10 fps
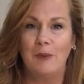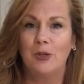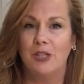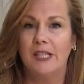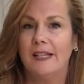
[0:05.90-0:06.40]

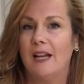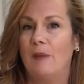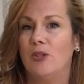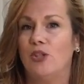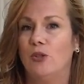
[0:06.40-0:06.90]
Kristin, I'm
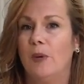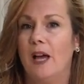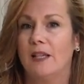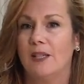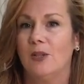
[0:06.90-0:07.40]
the
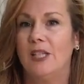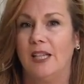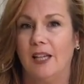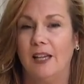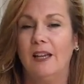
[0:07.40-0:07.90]
Shoebox
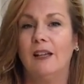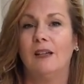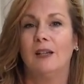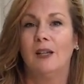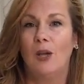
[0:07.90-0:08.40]
OT.
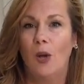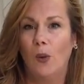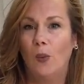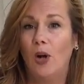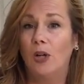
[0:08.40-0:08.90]

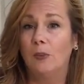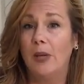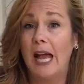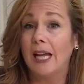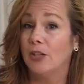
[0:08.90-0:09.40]
Welcome
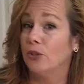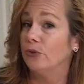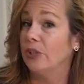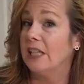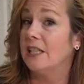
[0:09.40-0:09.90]
back and don't
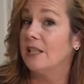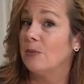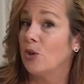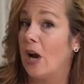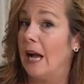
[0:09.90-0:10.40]
forget to
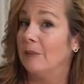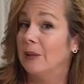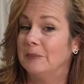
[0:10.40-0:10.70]
subscribe.